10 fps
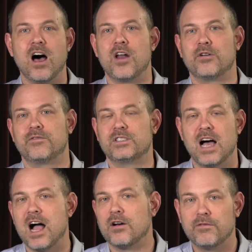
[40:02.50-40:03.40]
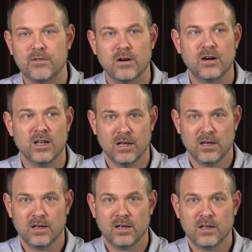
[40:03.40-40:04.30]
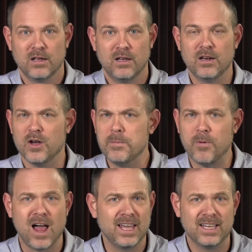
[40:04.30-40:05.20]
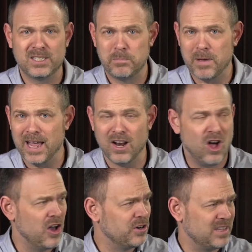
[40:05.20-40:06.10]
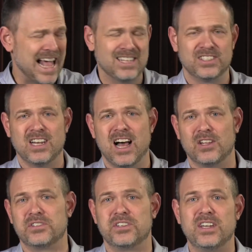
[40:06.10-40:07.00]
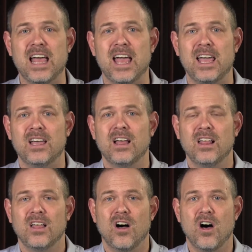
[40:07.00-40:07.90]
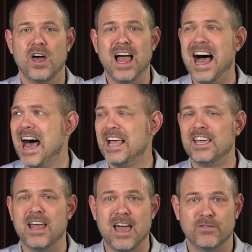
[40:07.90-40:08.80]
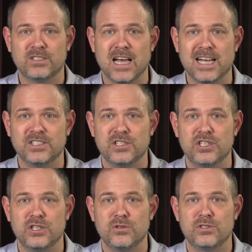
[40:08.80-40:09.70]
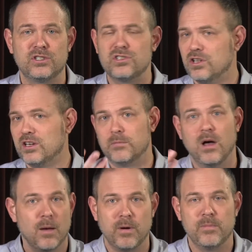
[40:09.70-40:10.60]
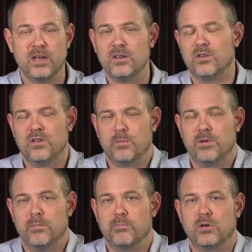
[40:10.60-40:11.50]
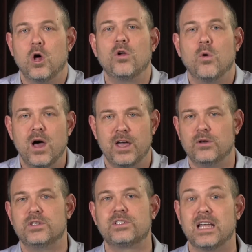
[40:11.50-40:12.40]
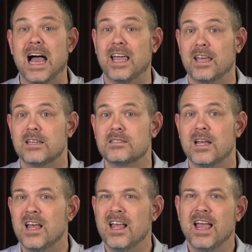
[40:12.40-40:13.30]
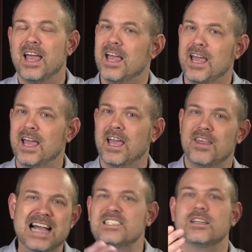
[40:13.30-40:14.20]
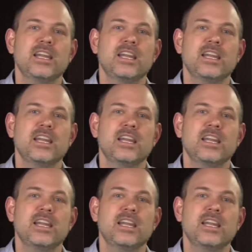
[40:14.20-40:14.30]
honored photographer. You know, he probably gets paid $100,000 a day on high-end advertising shoots. Just look him up. I mean, you'll be blown away who this guy is. That's a